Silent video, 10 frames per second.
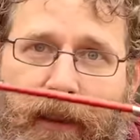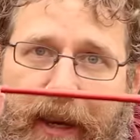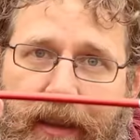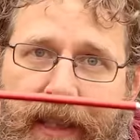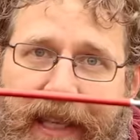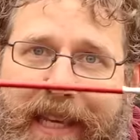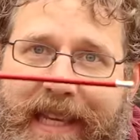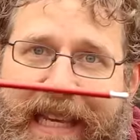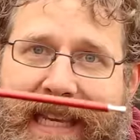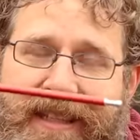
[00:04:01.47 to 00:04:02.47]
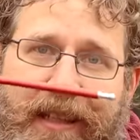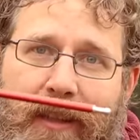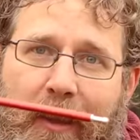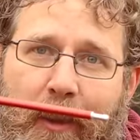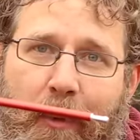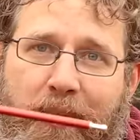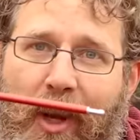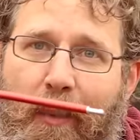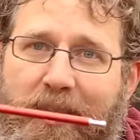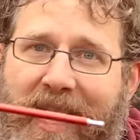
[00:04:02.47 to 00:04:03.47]
frankly easy to lose.
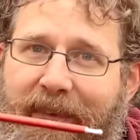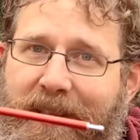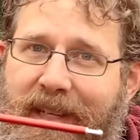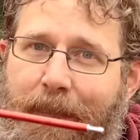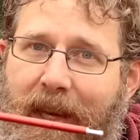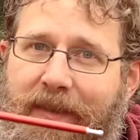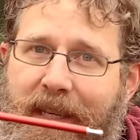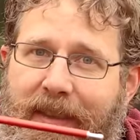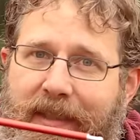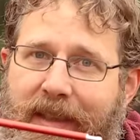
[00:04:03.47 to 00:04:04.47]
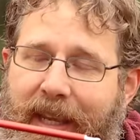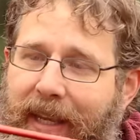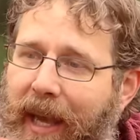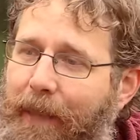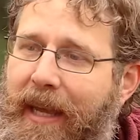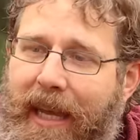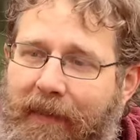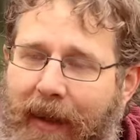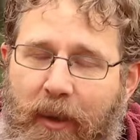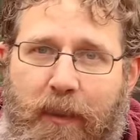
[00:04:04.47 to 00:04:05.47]
Almost every time that I've set this thing up,
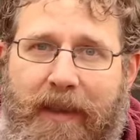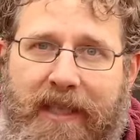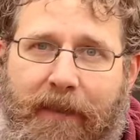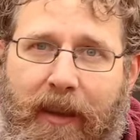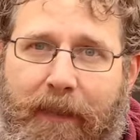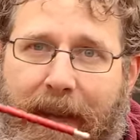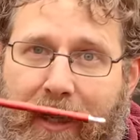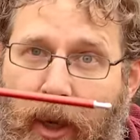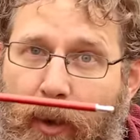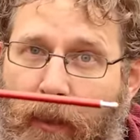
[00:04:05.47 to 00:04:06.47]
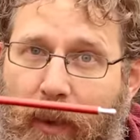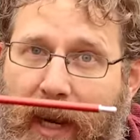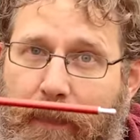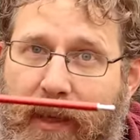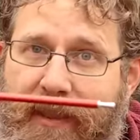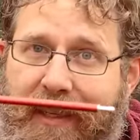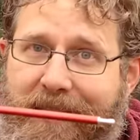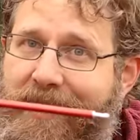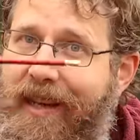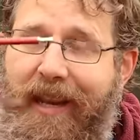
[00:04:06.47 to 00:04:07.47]
if I don't specifically make note of where I put
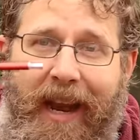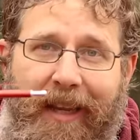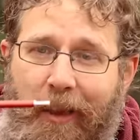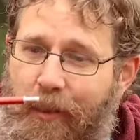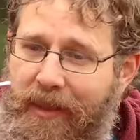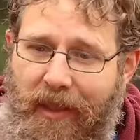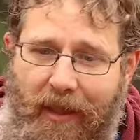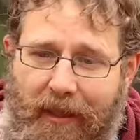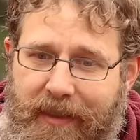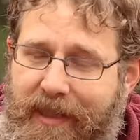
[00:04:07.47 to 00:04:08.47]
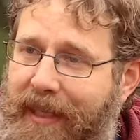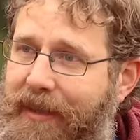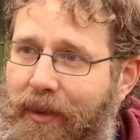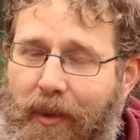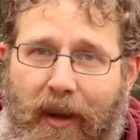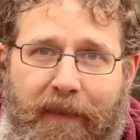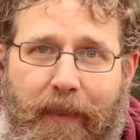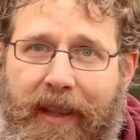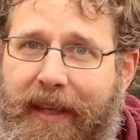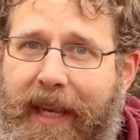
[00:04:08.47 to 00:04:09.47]
this, I lose it under the tent or off
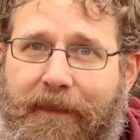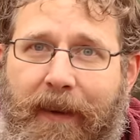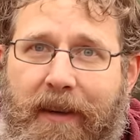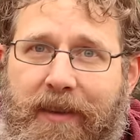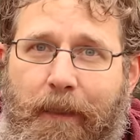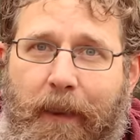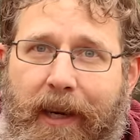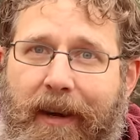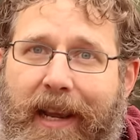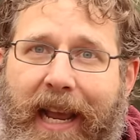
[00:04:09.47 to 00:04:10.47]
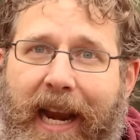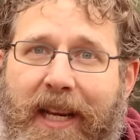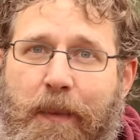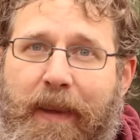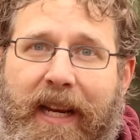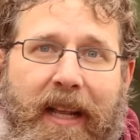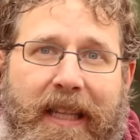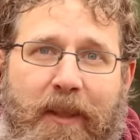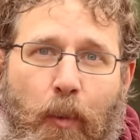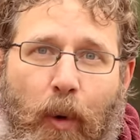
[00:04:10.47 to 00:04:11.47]
by the campfire somewhere and I spend at
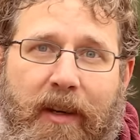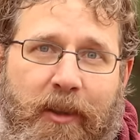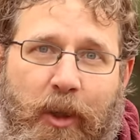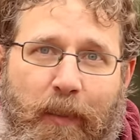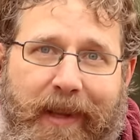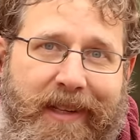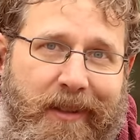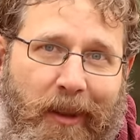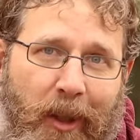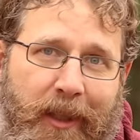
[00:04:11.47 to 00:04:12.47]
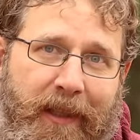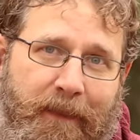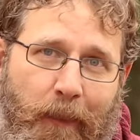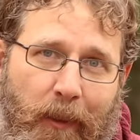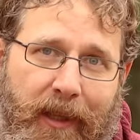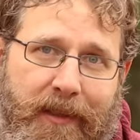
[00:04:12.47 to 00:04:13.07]
least one to two minutes looking for